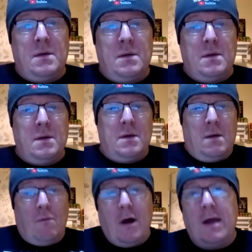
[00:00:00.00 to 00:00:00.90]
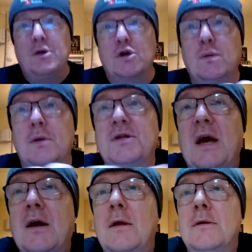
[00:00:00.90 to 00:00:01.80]
Right, just 1 second.
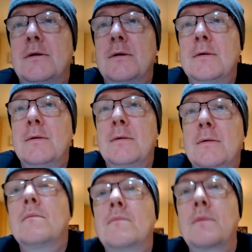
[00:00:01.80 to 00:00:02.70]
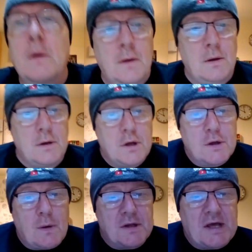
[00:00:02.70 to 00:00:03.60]
Just 1
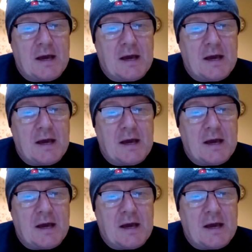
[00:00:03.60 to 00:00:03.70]
second.